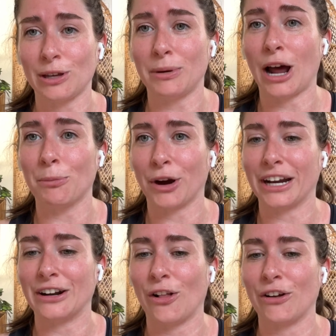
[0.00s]
been
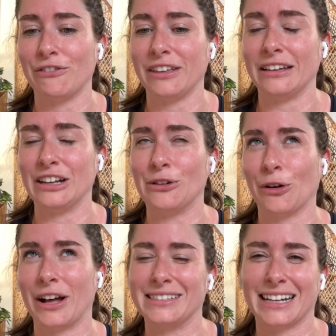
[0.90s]
upgrading all of the grow
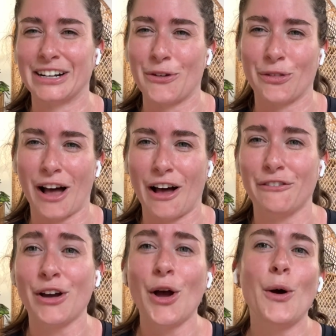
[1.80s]
lights that I don't
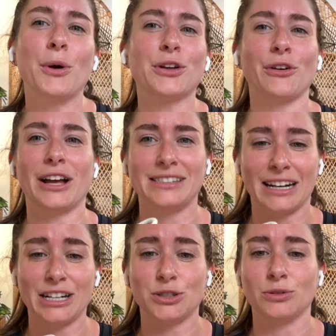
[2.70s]
love with grow lights that
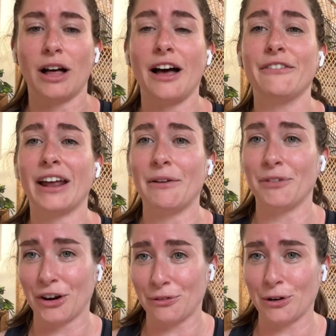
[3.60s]
I do love, and I'm
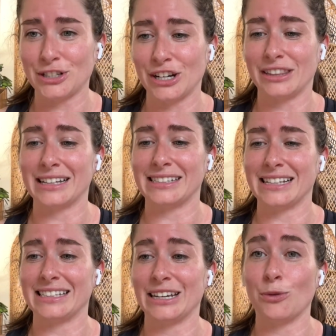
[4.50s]
very fortunate that
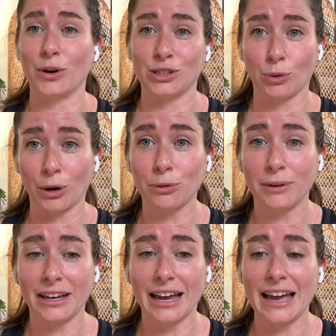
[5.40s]
Sansi wanted to work with
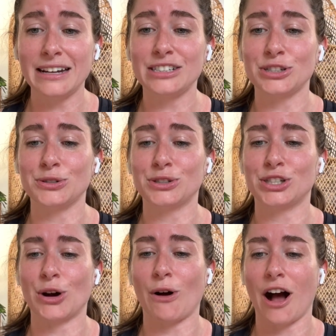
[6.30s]
me again to
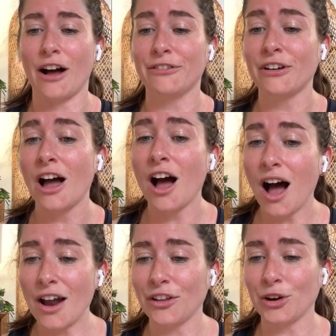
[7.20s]
show off
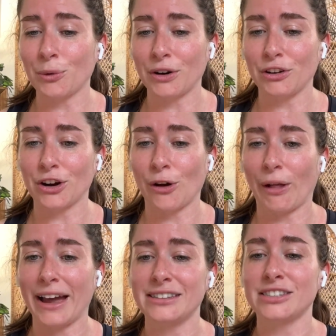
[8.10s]
another one of their grow
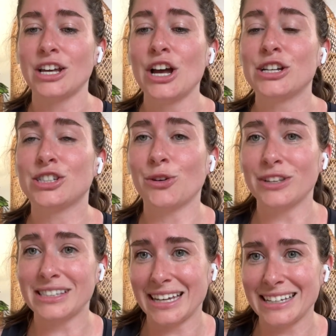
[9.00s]
lights. So
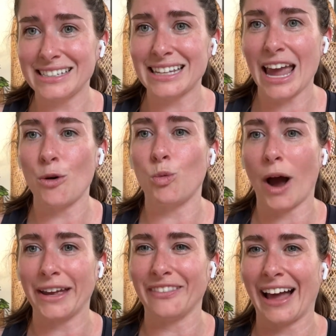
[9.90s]
this is a
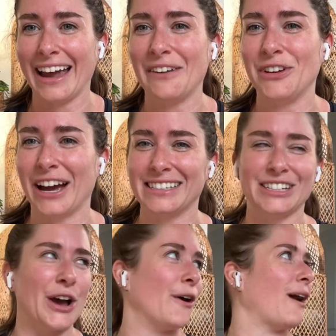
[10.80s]
white light. If you guys
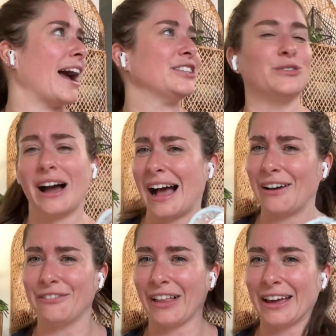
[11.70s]
know, I do
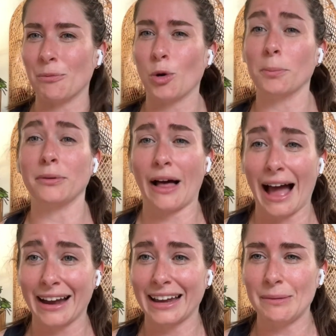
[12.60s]
have like more
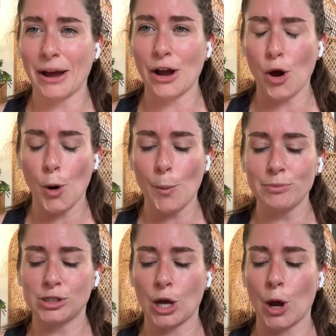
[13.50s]
black in my home,
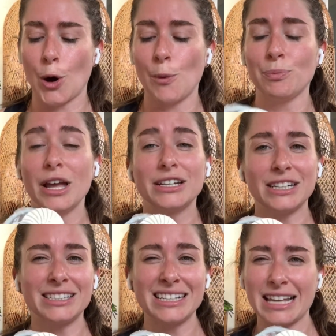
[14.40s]
so it
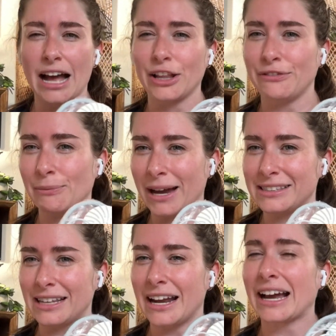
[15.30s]
doesn't exactly fit my
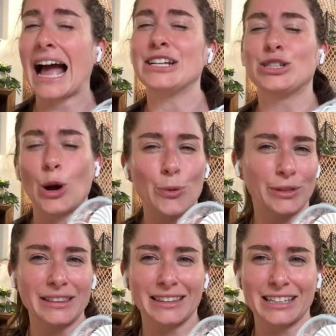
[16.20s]
aesthetic. I don't
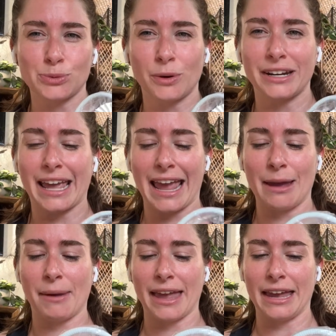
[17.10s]
think that this one
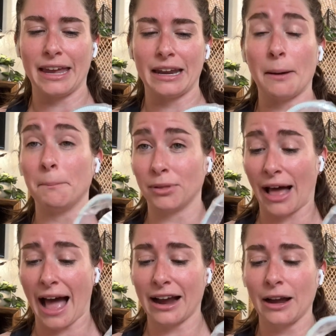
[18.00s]
came in
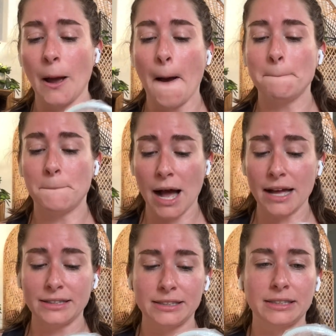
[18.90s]
black,
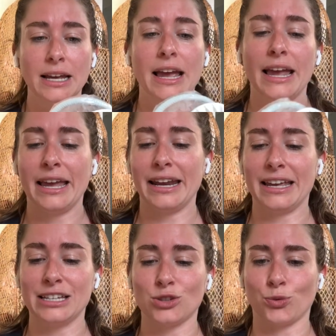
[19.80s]
but it
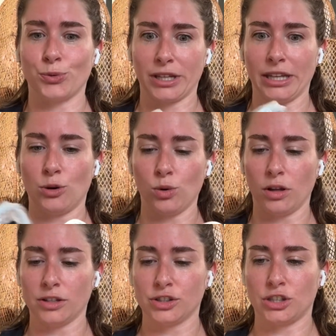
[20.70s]
is really
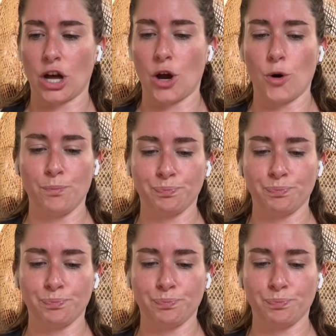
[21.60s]
cool. So